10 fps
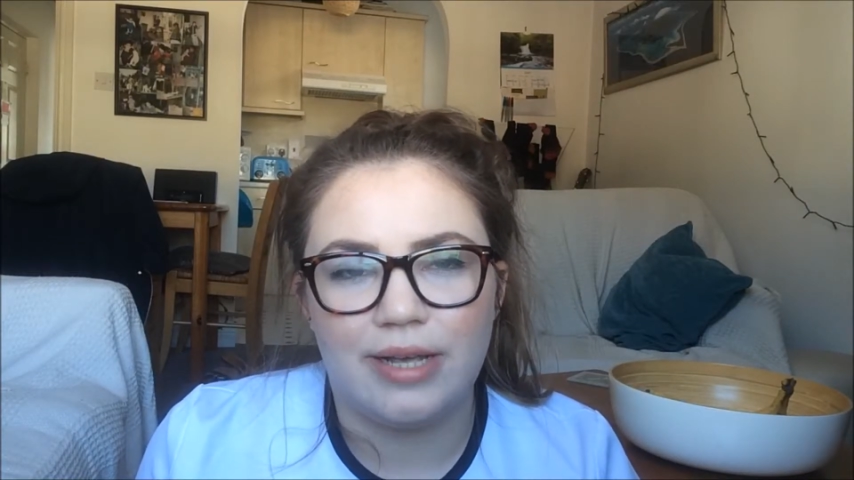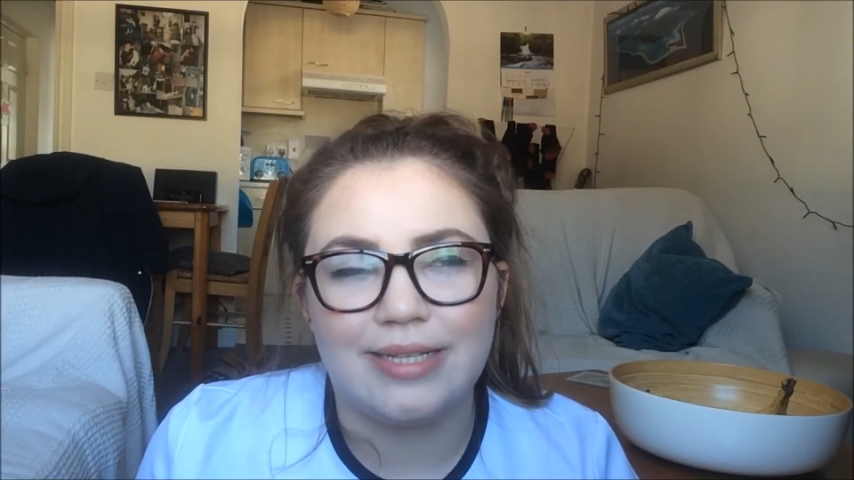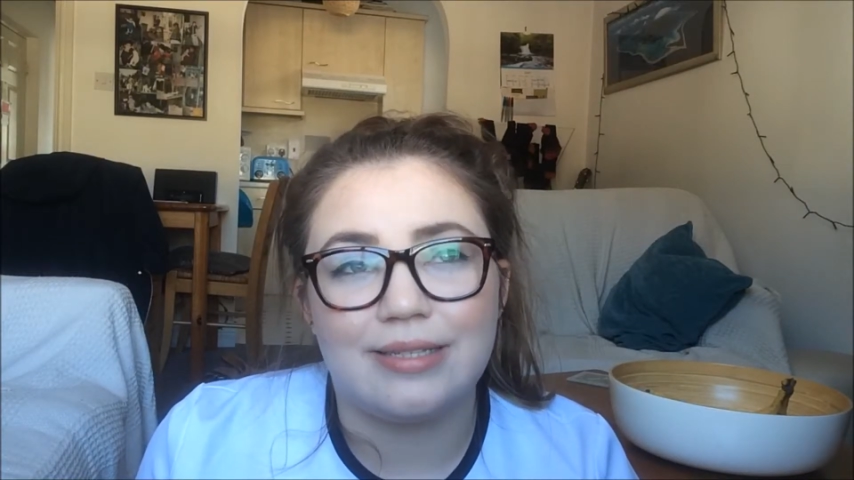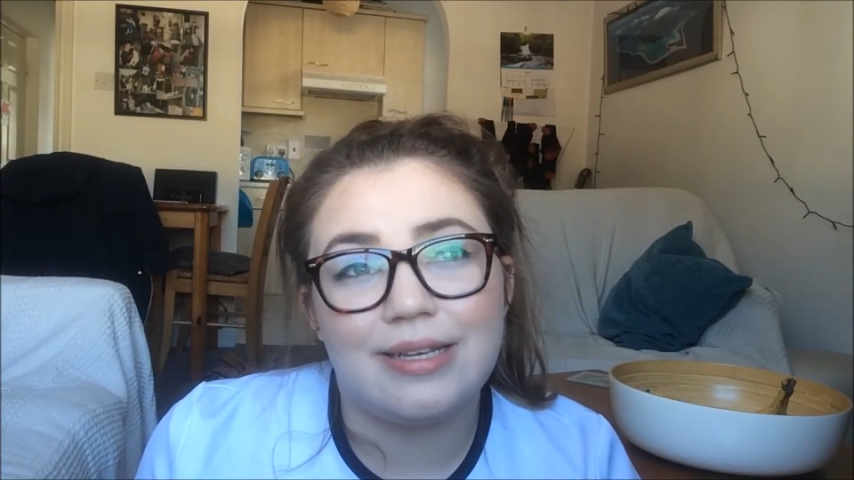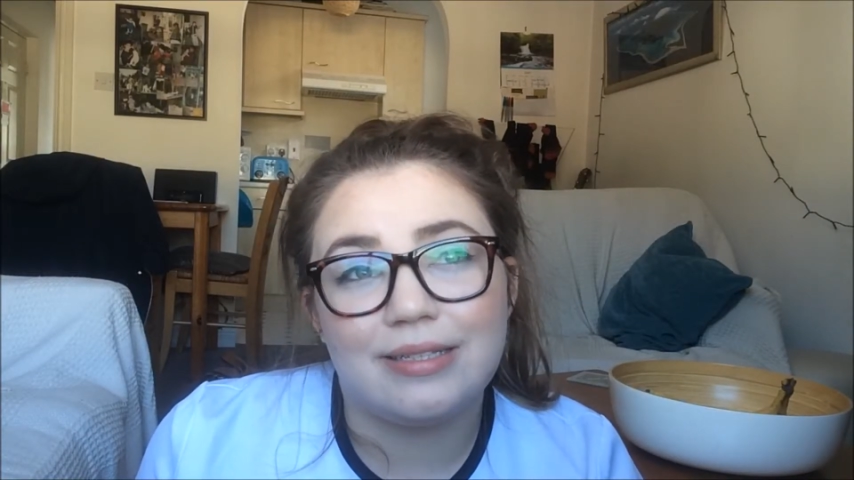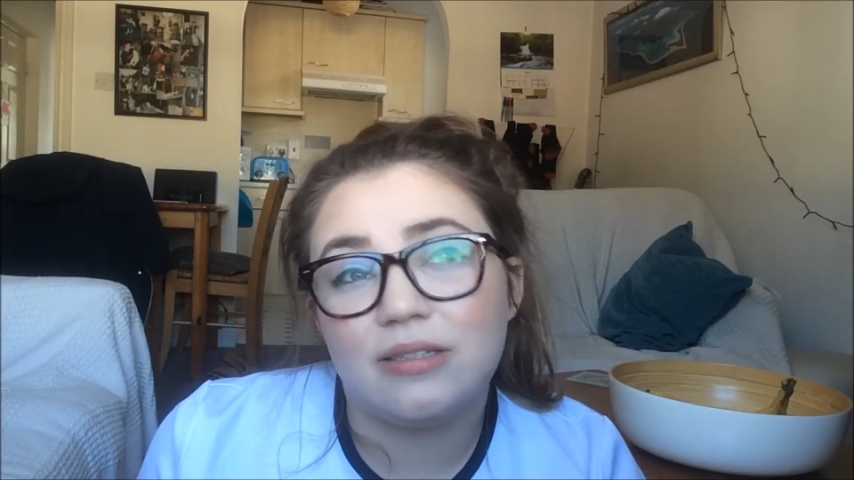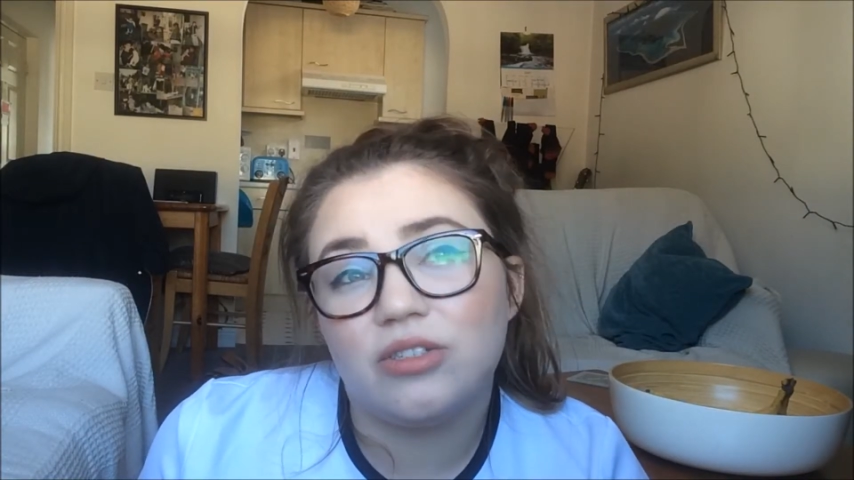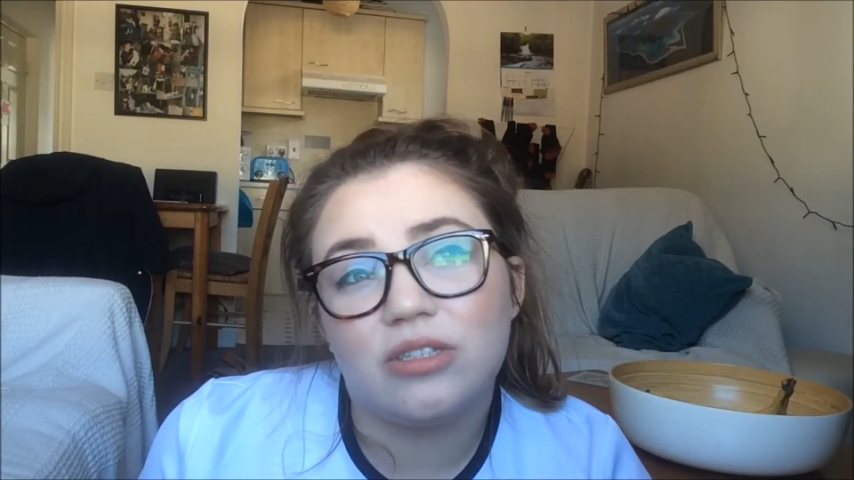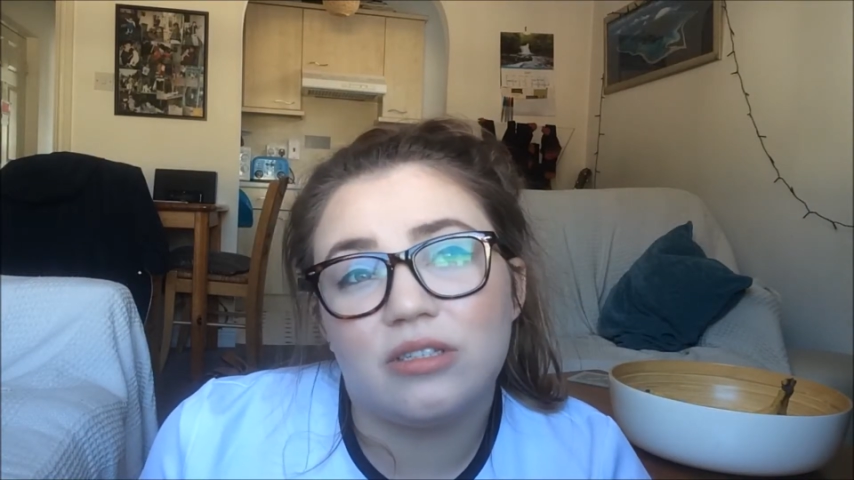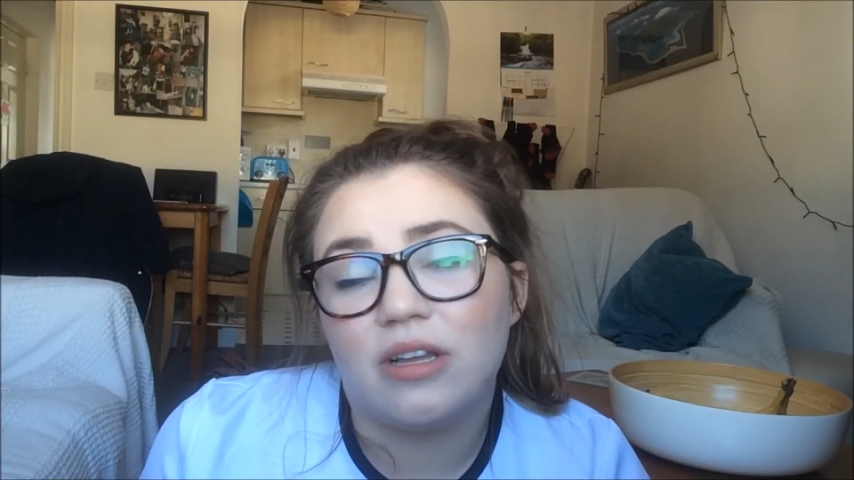it's
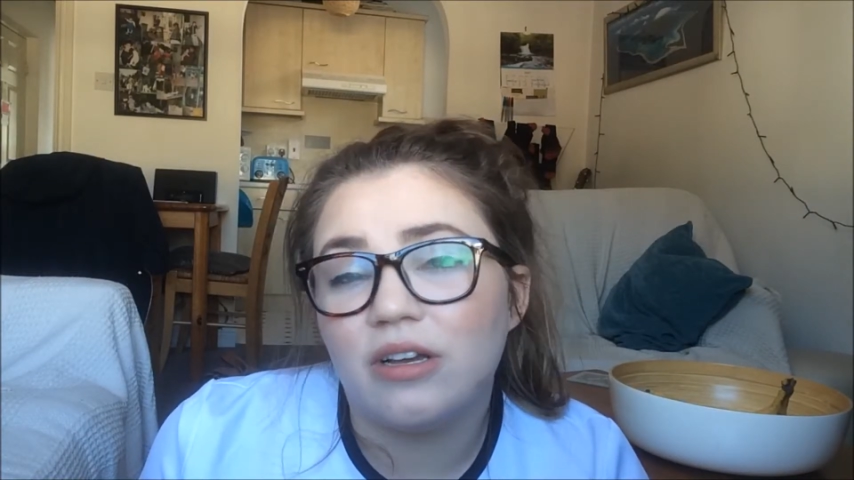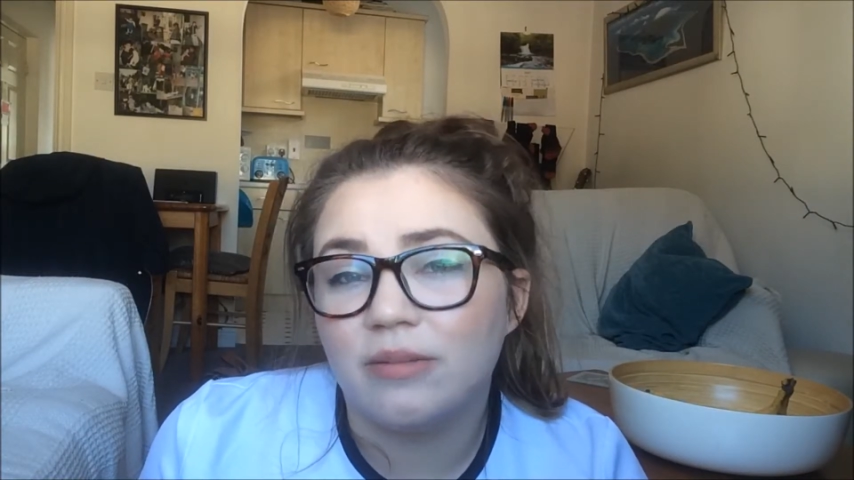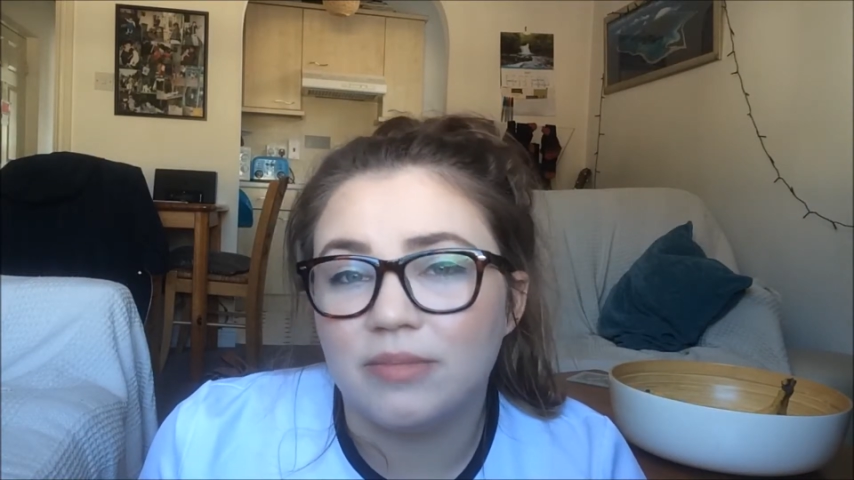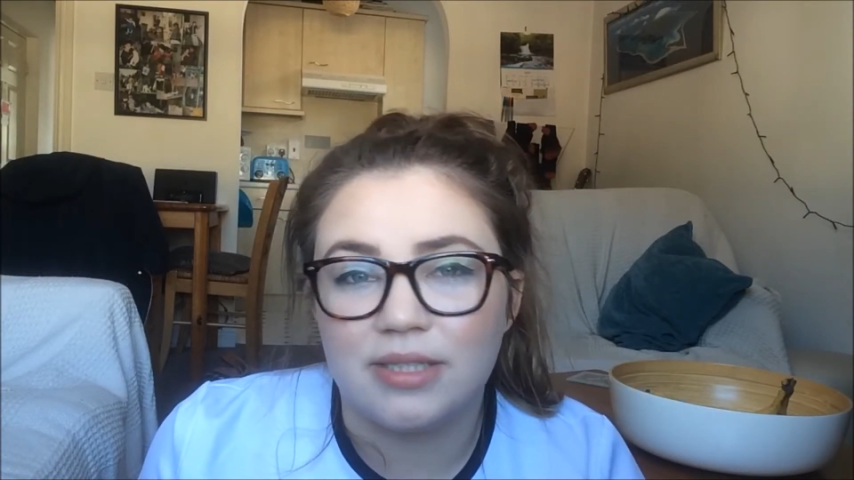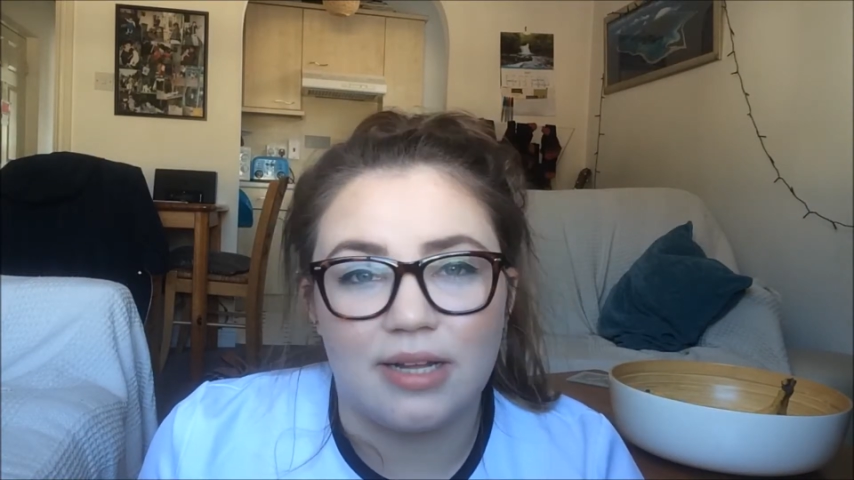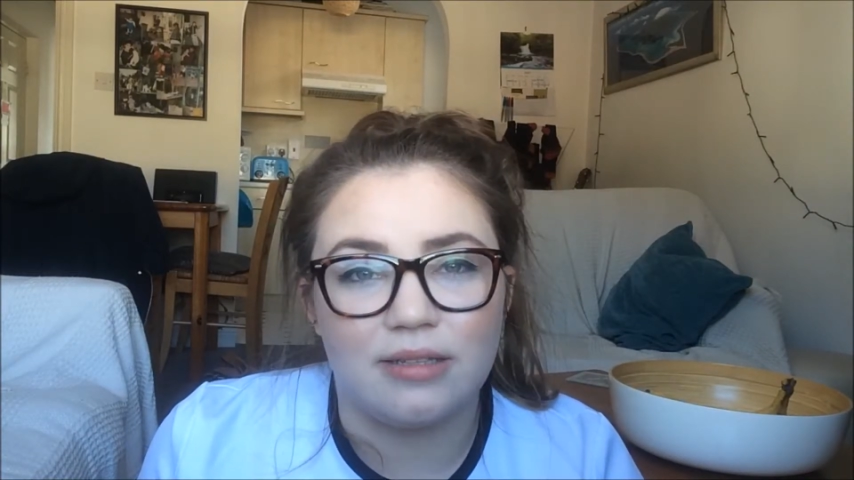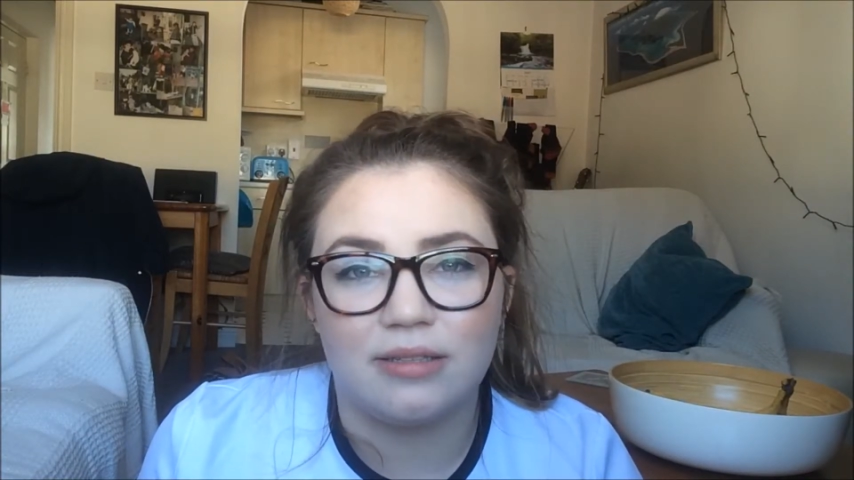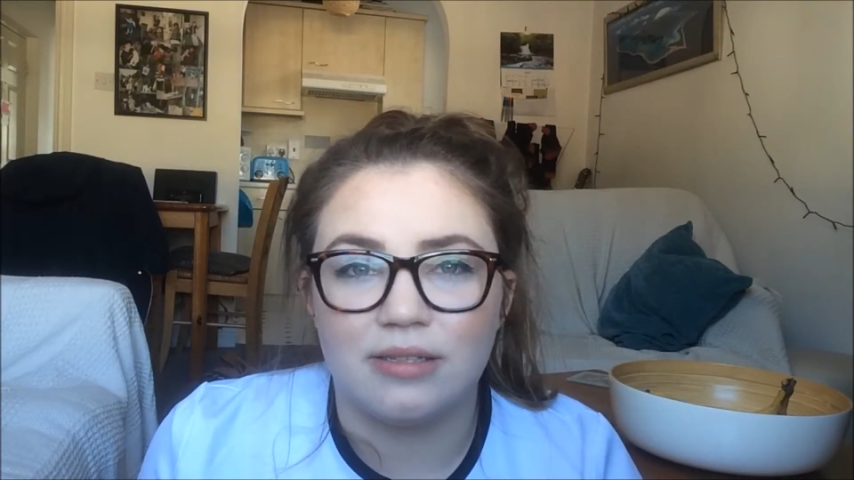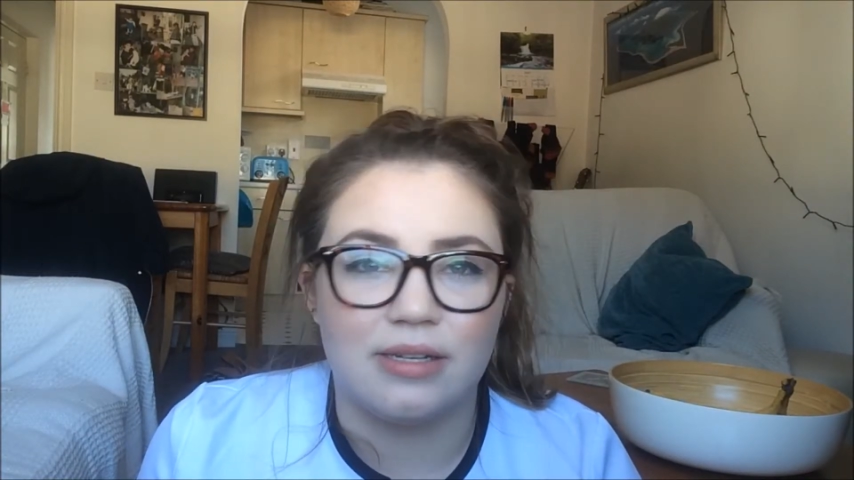just circumstance